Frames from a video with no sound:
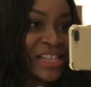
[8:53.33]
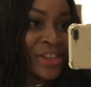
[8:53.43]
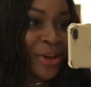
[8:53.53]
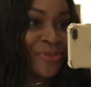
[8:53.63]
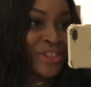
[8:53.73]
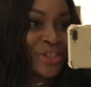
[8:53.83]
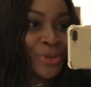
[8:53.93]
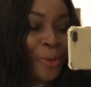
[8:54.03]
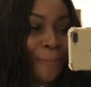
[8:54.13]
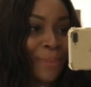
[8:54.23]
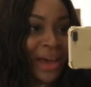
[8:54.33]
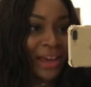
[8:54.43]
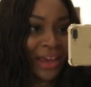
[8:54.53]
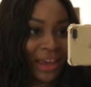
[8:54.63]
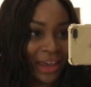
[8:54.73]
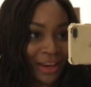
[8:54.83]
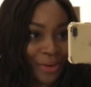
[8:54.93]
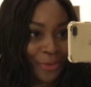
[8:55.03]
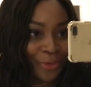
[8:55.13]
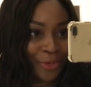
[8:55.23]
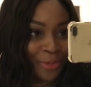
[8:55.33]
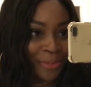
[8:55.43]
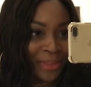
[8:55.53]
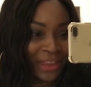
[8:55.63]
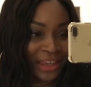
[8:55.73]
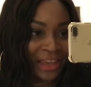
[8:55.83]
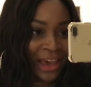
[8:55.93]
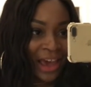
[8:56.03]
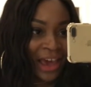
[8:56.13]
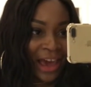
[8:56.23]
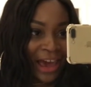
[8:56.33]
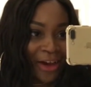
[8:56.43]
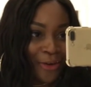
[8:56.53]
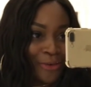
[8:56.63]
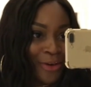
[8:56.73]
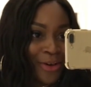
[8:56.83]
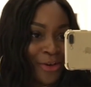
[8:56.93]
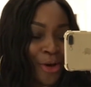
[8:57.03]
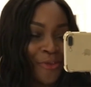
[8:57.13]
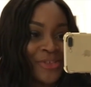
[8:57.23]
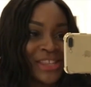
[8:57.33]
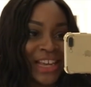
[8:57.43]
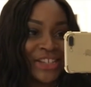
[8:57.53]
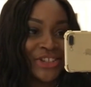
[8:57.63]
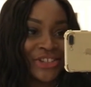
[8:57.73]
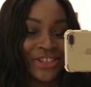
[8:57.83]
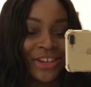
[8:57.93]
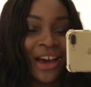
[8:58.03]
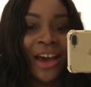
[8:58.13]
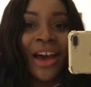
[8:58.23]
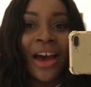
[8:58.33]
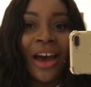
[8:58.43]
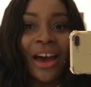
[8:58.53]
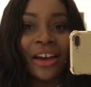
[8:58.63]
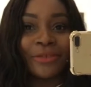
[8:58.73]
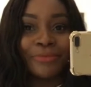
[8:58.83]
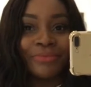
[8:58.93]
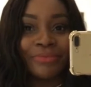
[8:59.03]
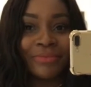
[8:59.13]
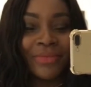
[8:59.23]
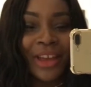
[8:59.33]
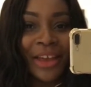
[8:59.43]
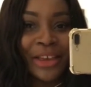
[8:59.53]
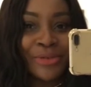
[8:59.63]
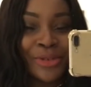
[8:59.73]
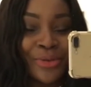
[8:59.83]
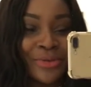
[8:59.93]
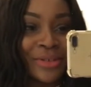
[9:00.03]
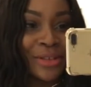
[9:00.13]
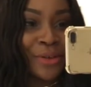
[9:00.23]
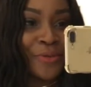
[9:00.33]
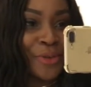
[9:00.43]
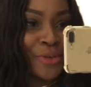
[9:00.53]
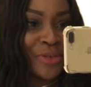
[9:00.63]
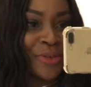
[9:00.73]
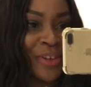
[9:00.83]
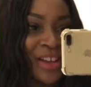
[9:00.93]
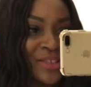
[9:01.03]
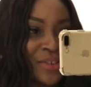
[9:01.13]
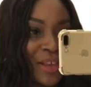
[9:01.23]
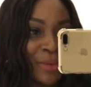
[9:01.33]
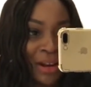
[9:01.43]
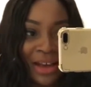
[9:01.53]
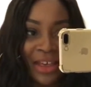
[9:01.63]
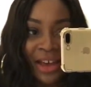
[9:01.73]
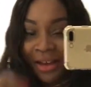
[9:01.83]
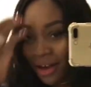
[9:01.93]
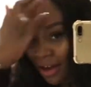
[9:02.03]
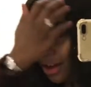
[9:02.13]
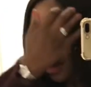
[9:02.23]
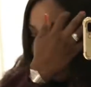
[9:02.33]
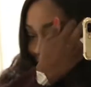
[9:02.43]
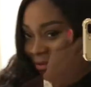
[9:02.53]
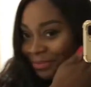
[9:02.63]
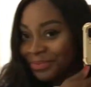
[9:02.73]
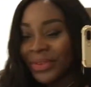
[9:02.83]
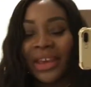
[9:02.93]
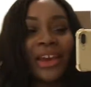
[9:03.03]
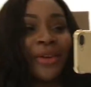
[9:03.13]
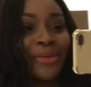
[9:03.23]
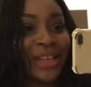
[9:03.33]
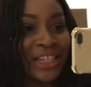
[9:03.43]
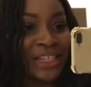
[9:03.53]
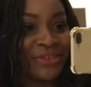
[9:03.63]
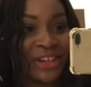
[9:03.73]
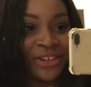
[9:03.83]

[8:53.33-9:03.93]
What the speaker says: so I've just got back in from the ELLE Conversation. I think it was called The Future of Us or something like that. It was actually really